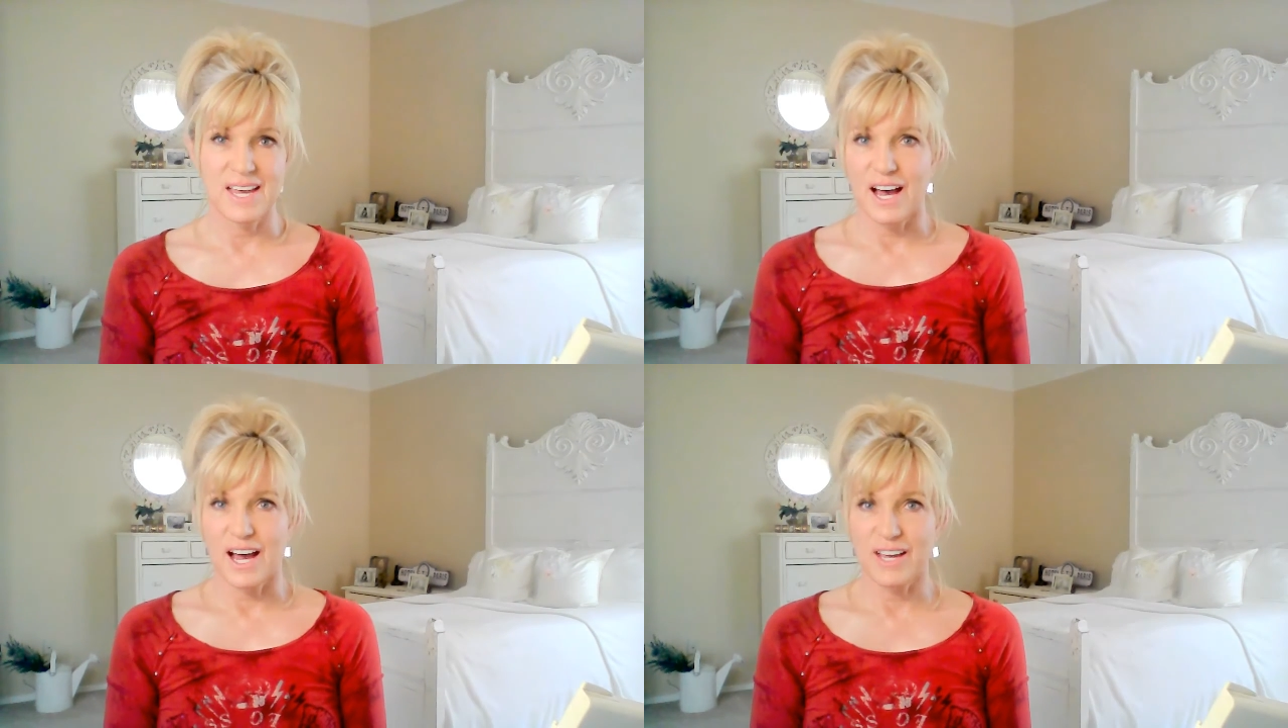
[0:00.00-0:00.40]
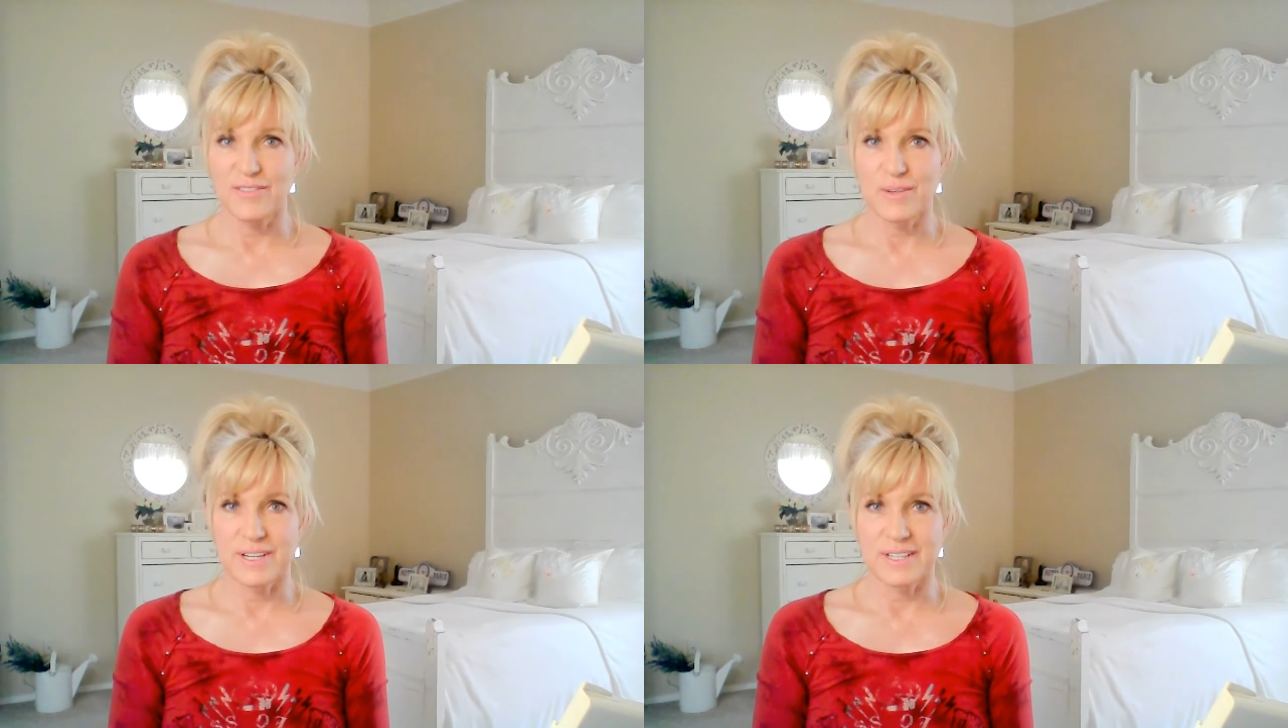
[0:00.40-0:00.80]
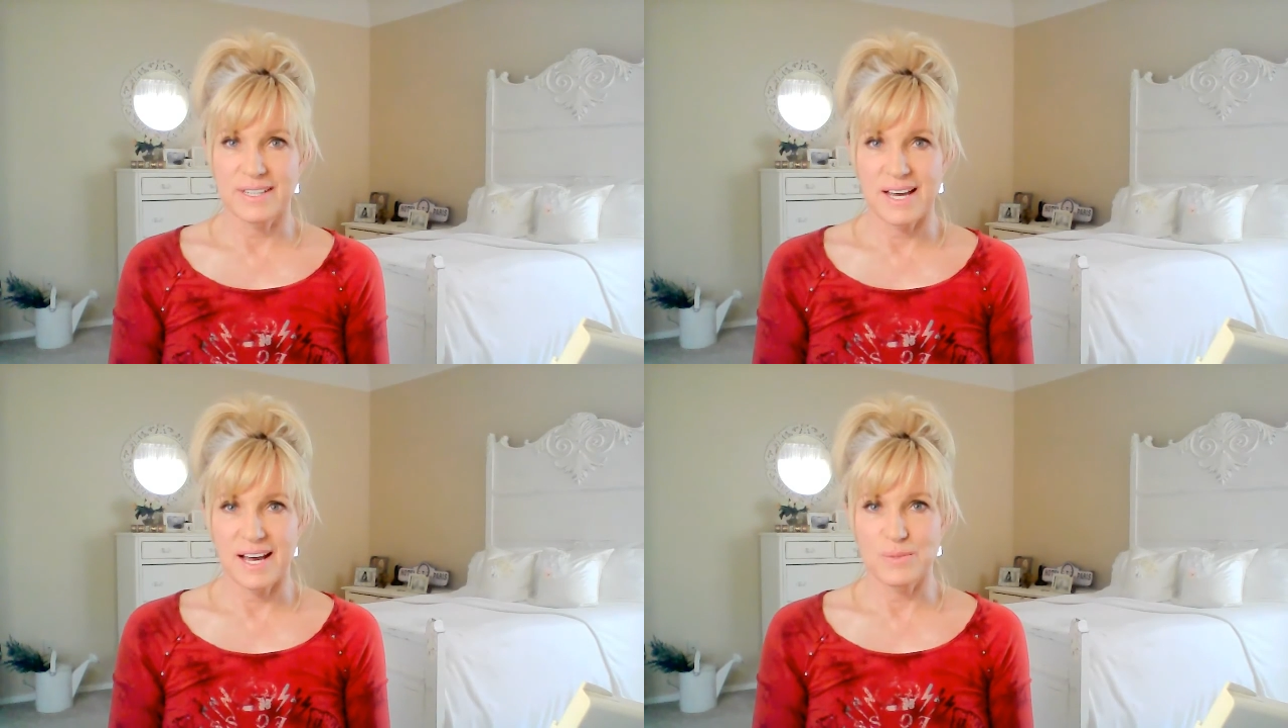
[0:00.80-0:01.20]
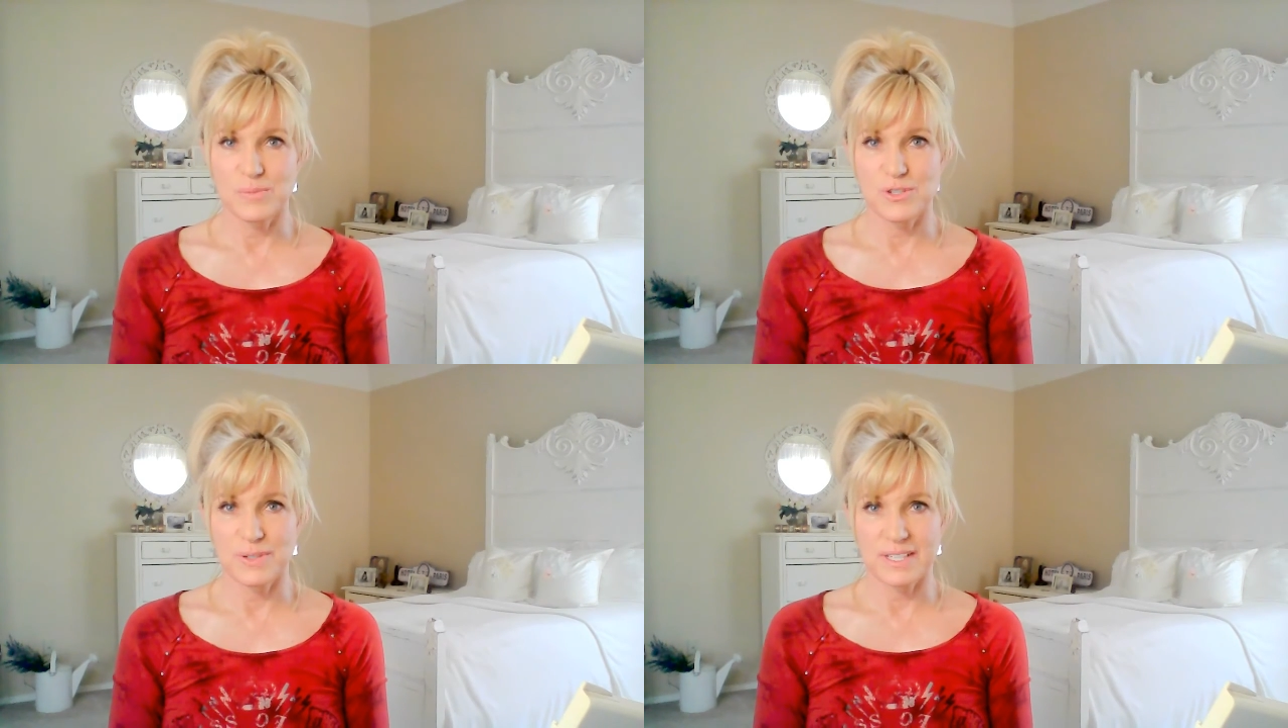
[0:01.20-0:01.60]
Hi everyone, I am
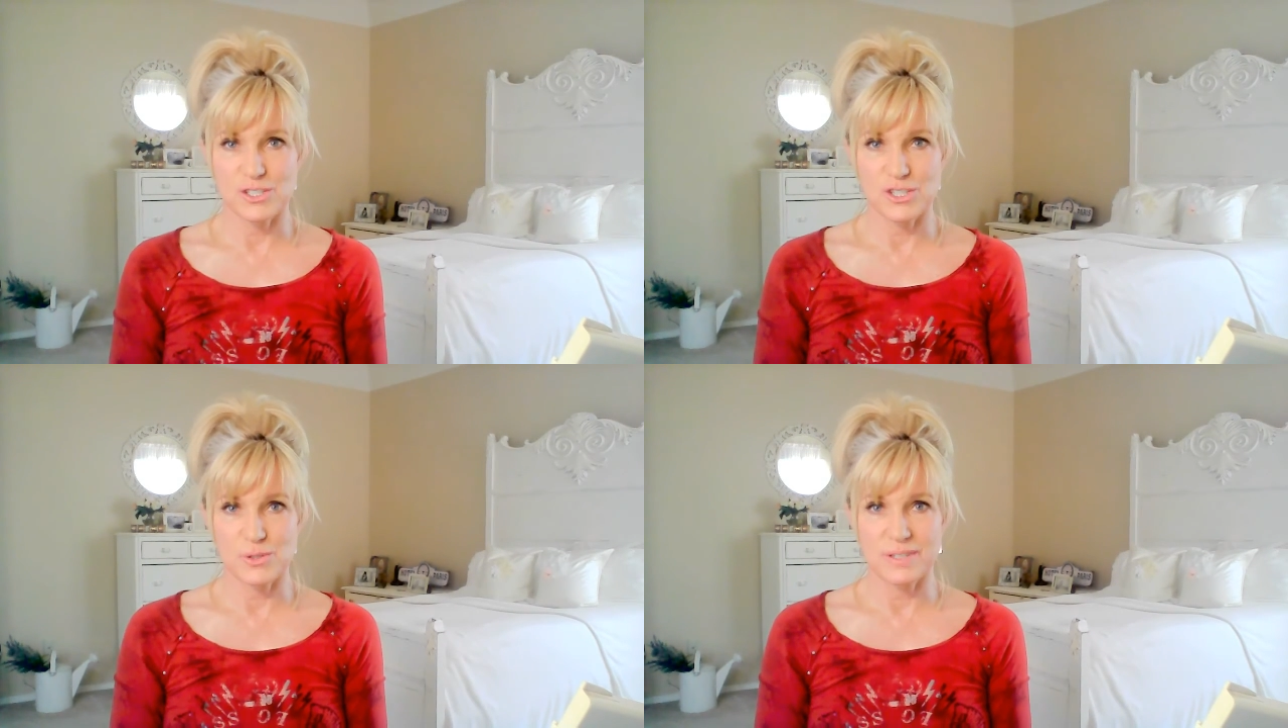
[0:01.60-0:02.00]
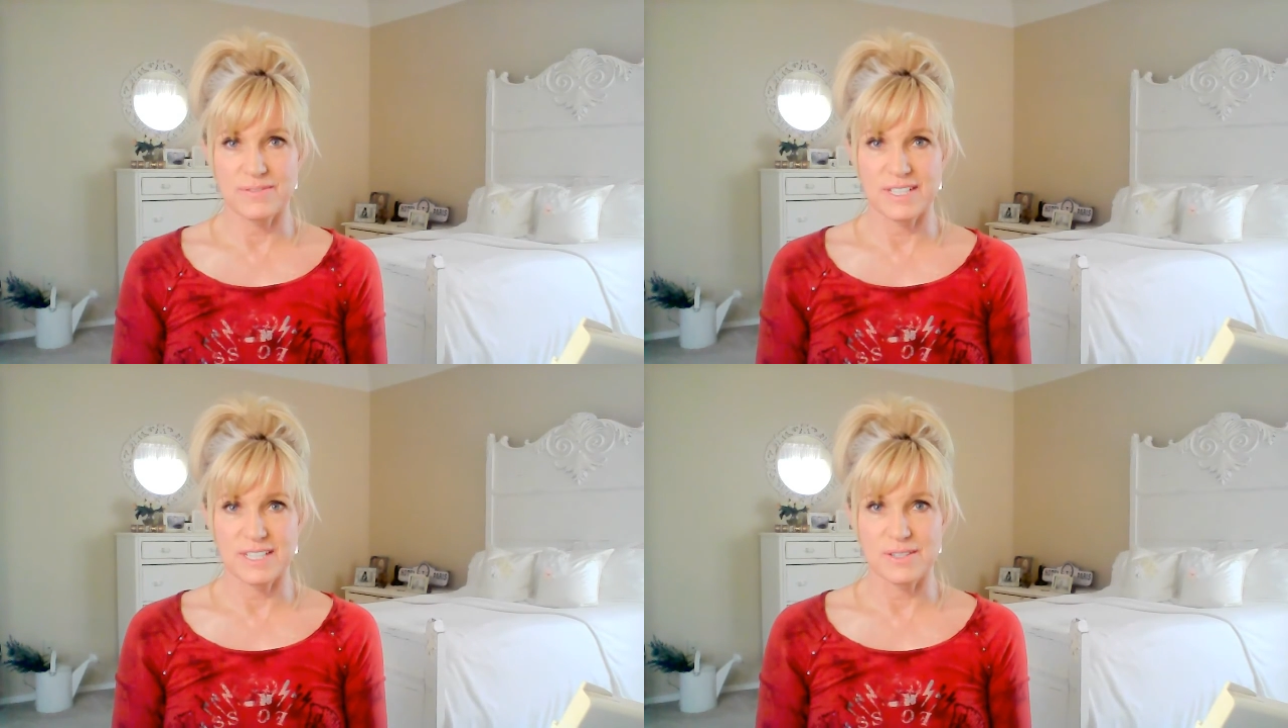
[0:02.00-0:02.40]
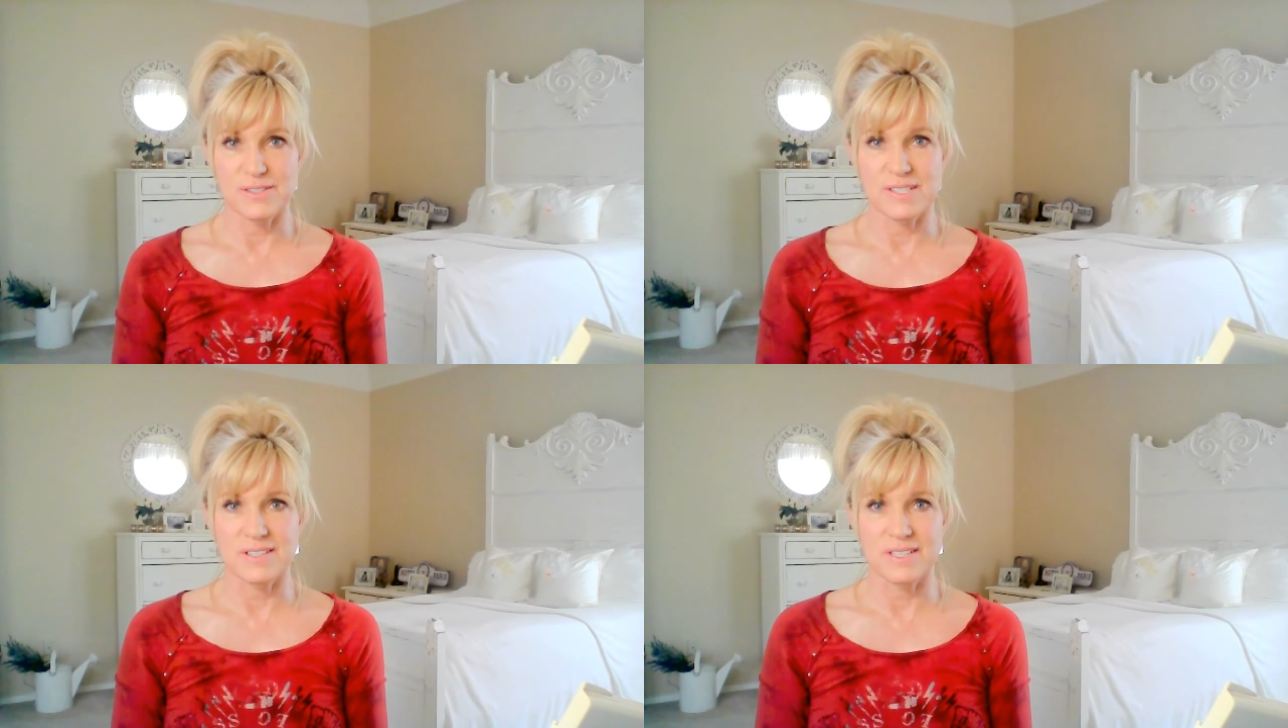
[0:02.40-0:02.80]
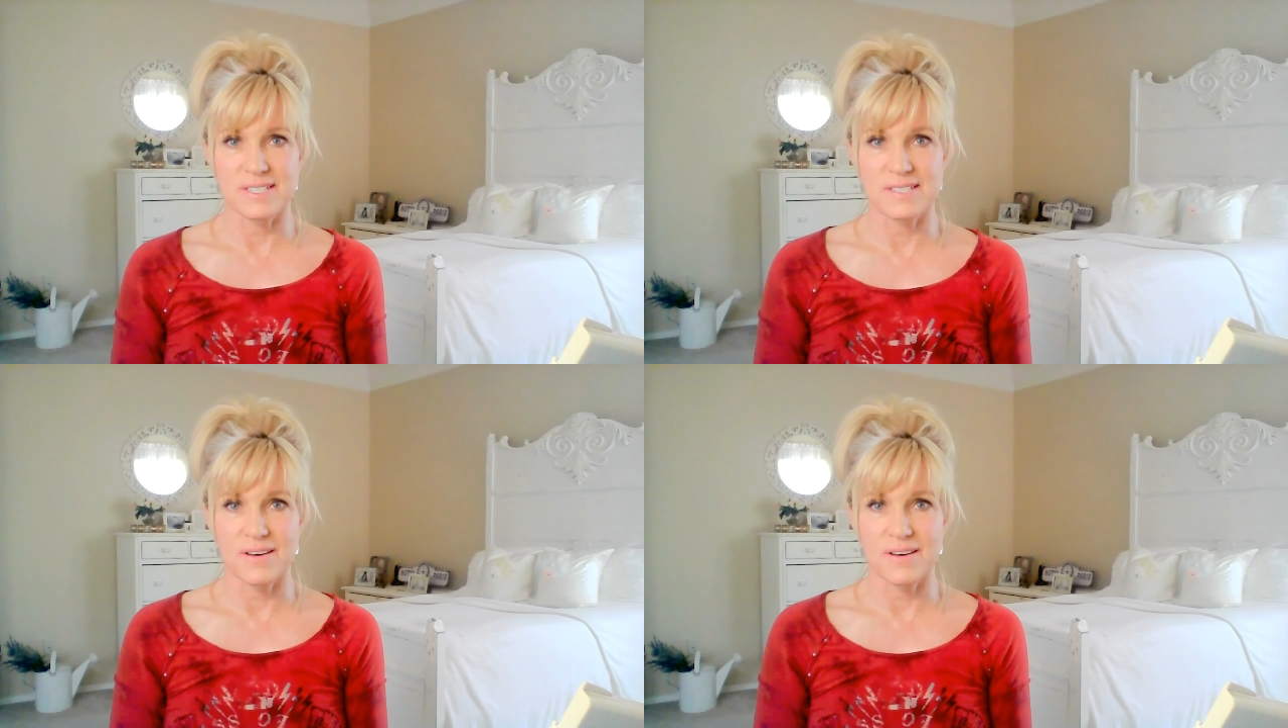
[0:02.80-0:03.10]
doing a short video series